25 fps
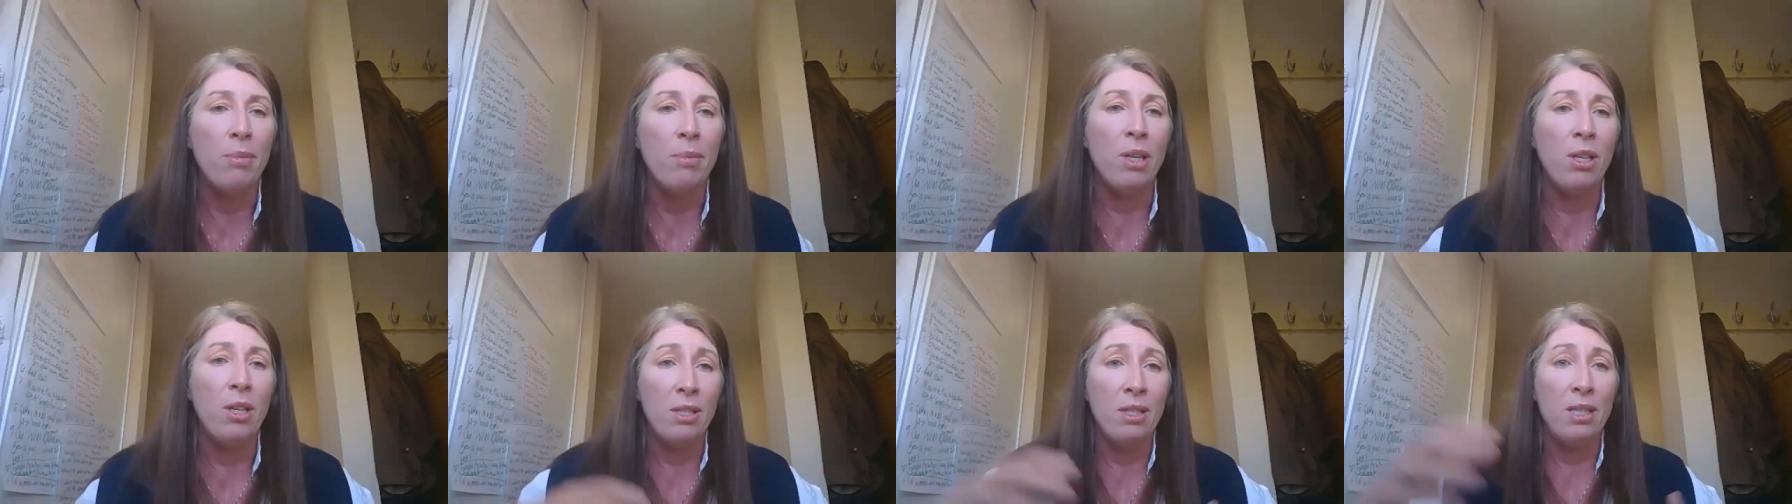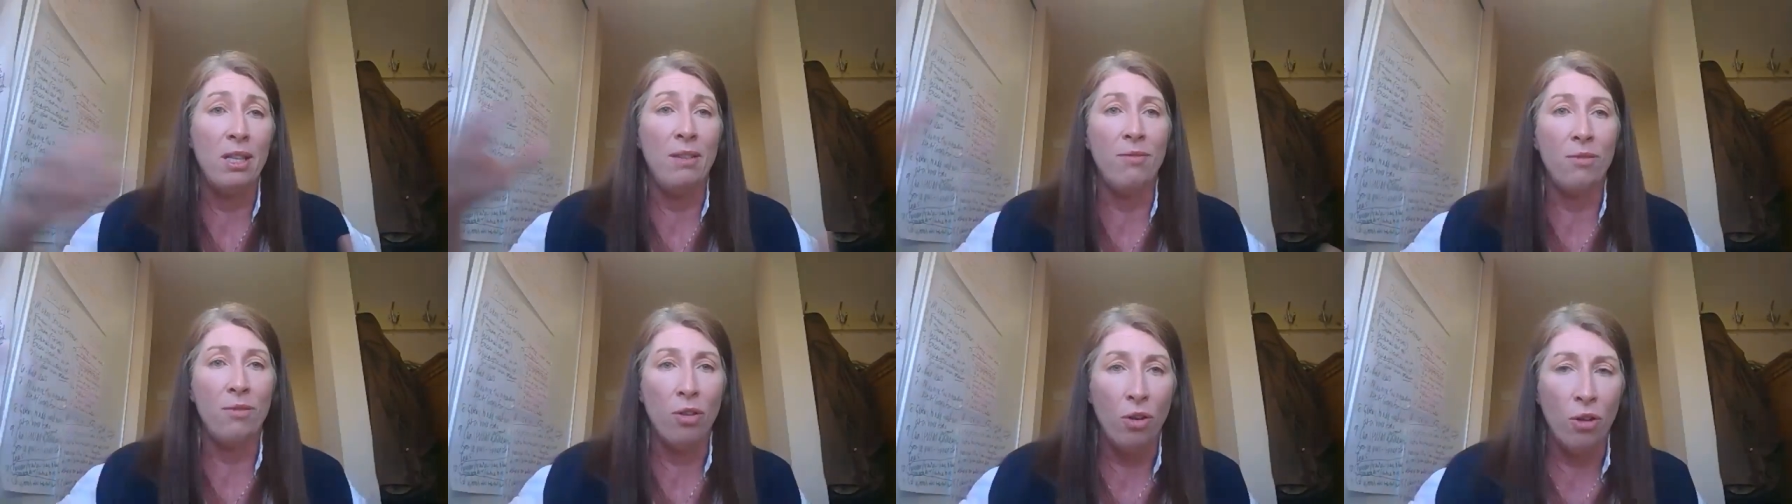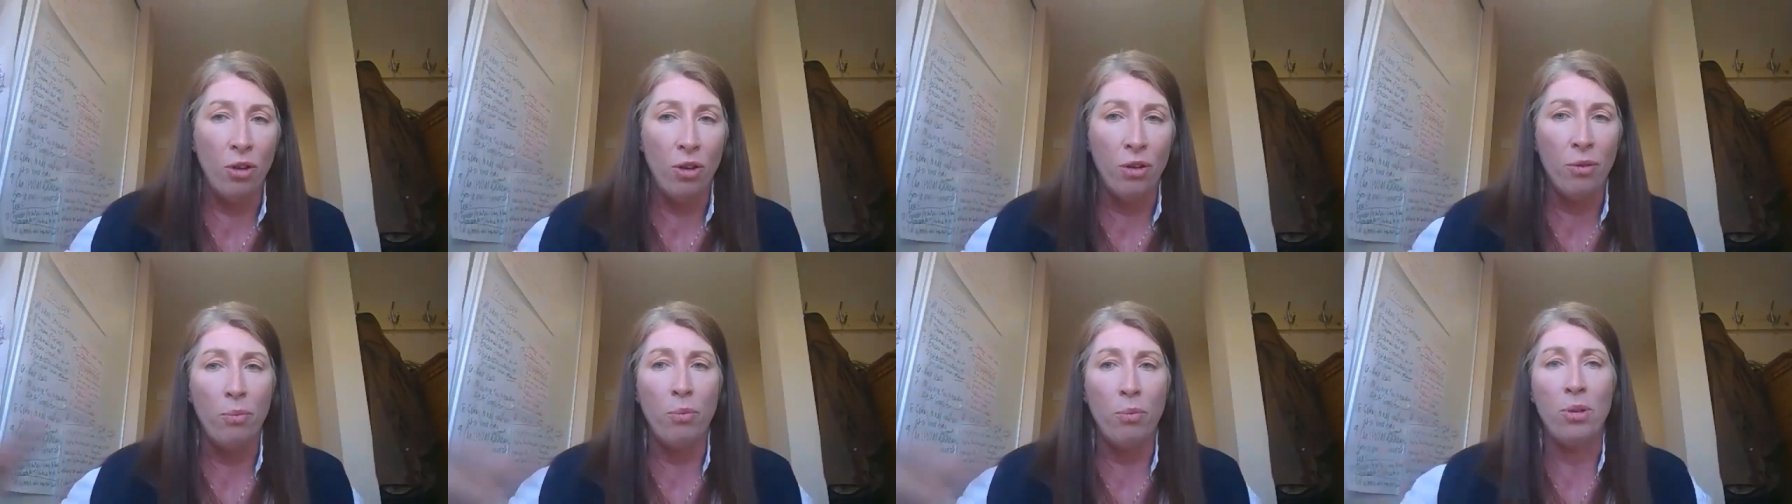because they've
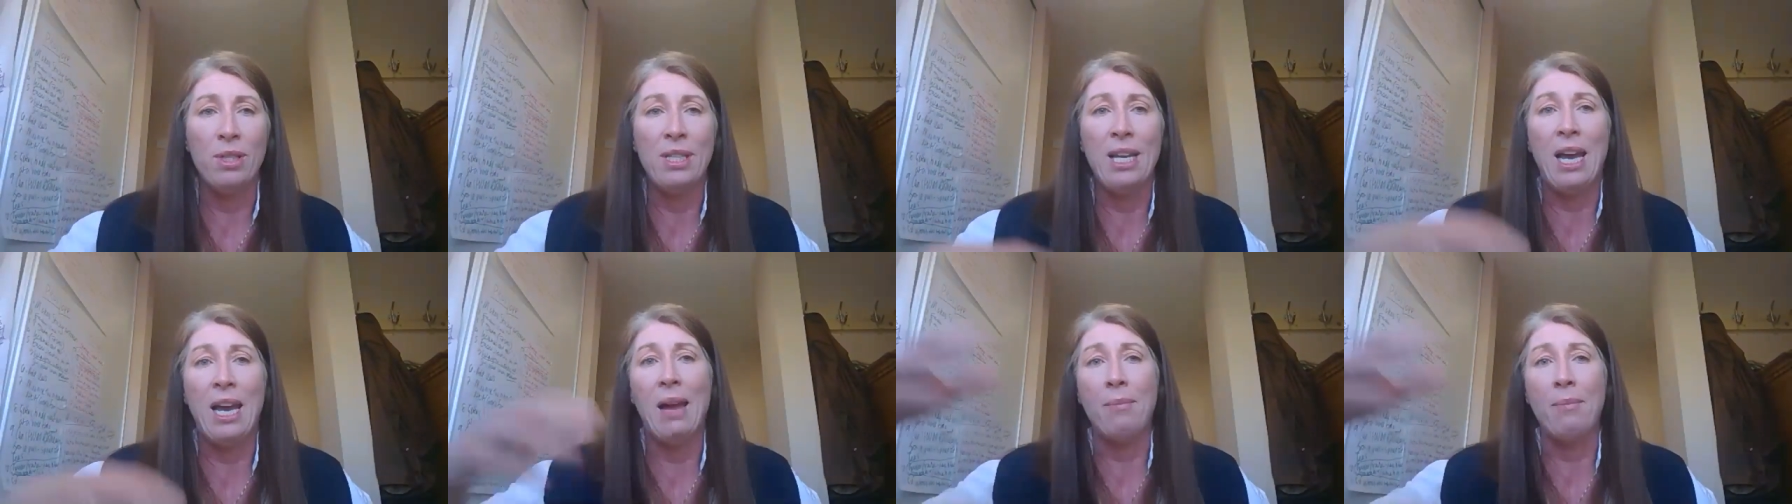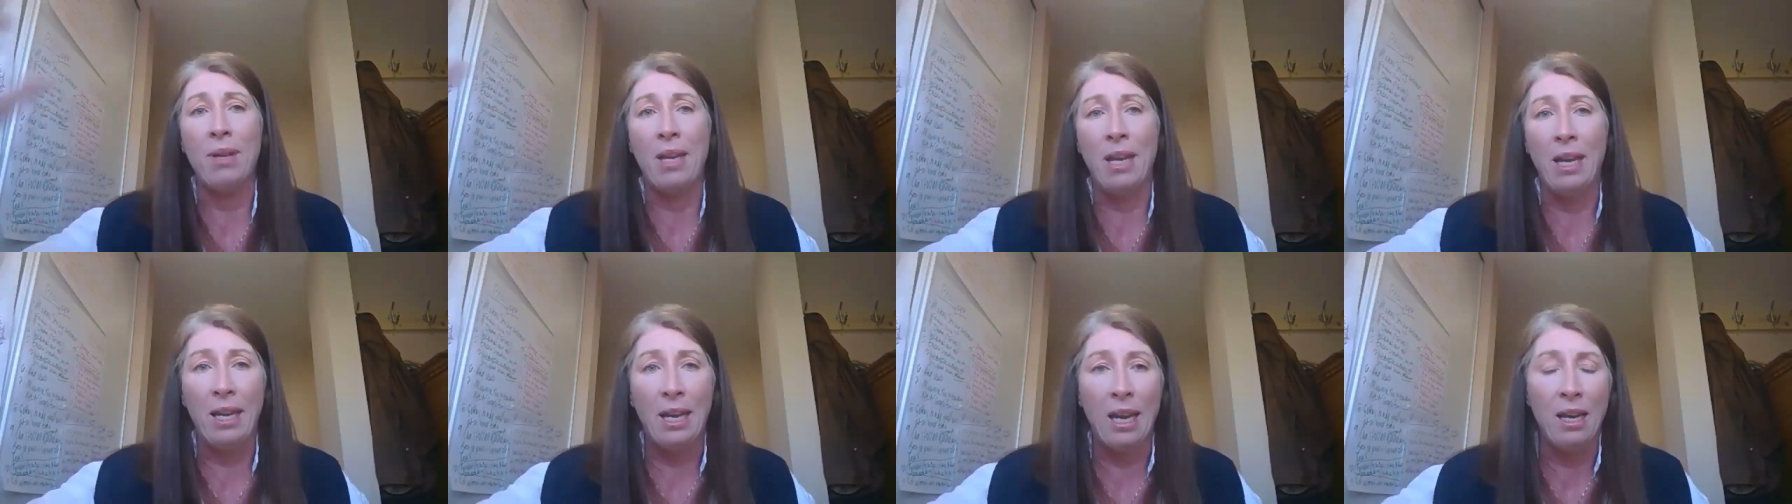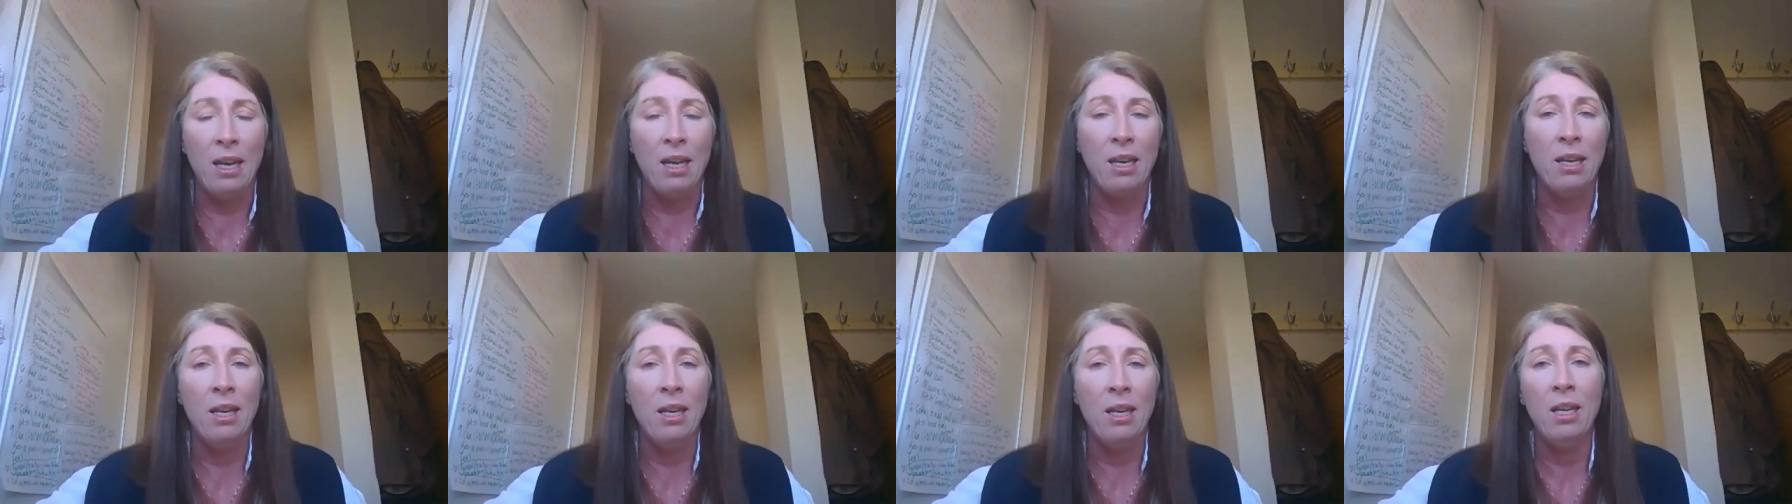got what's happening
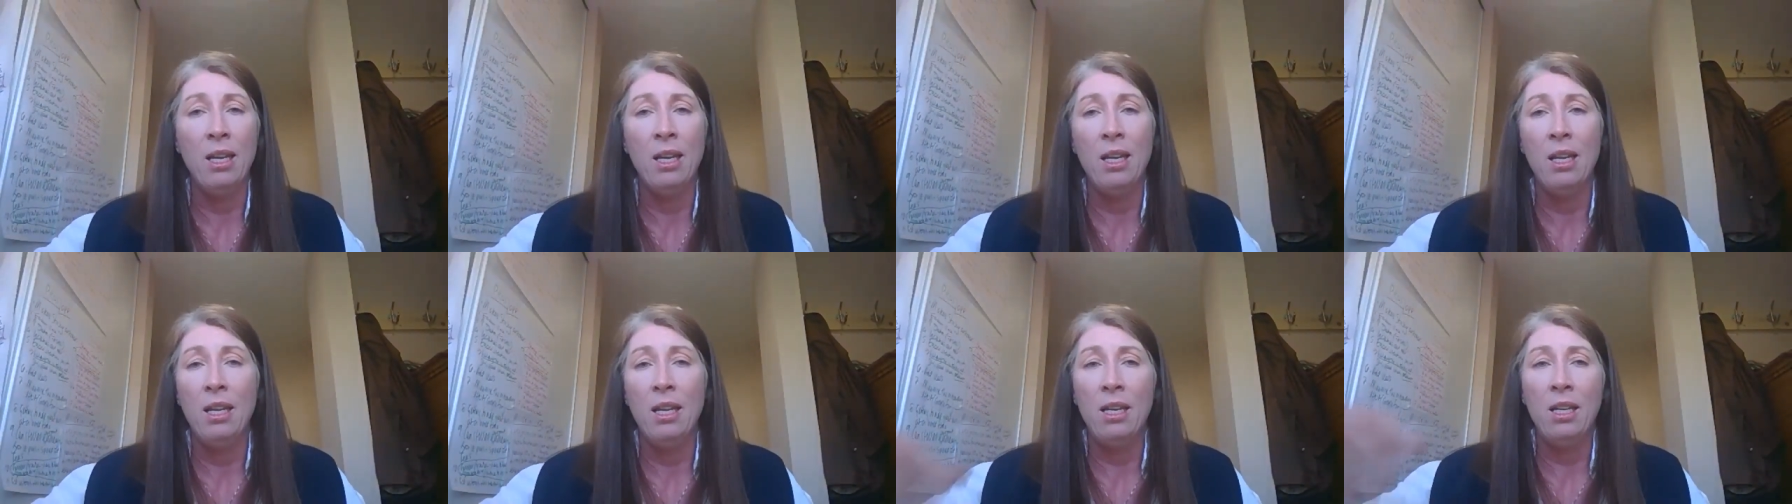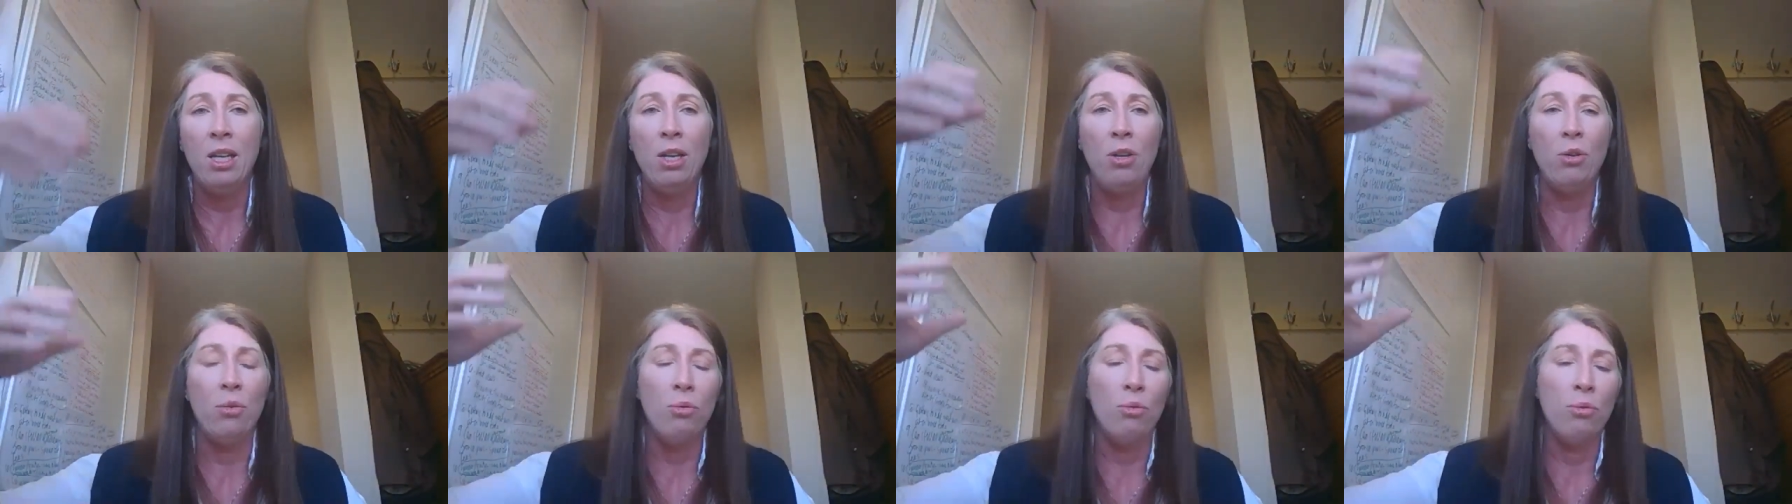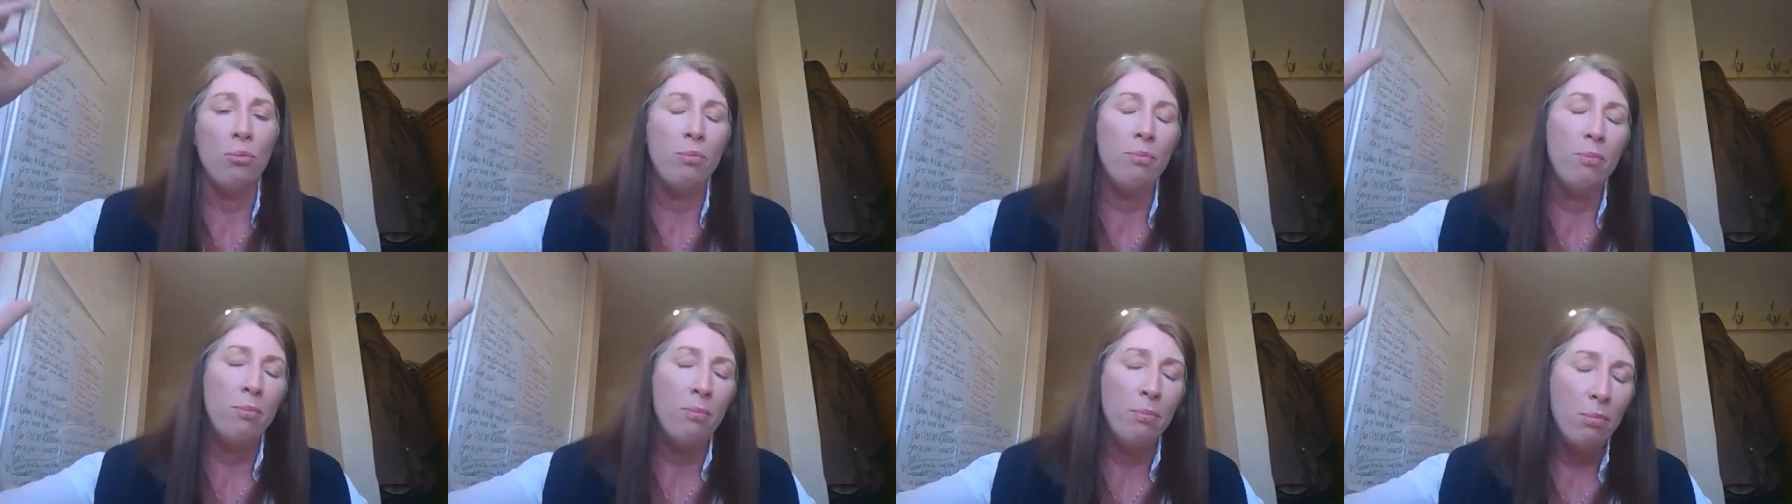in, you
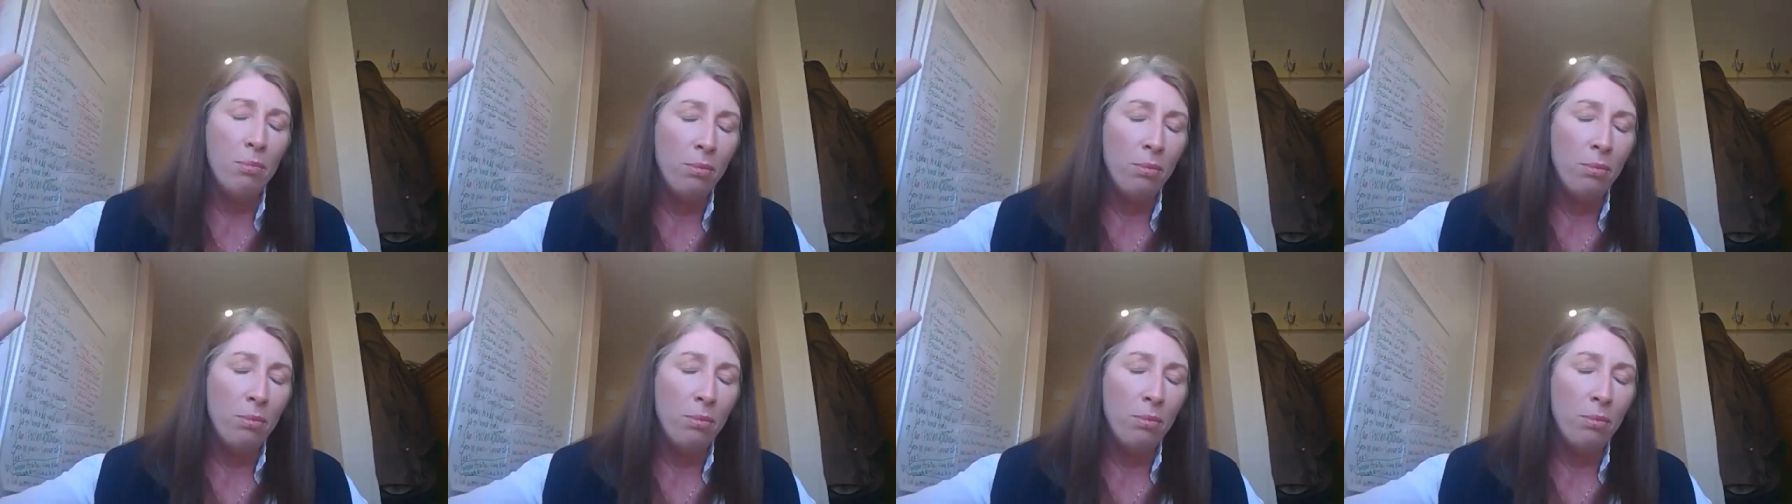know,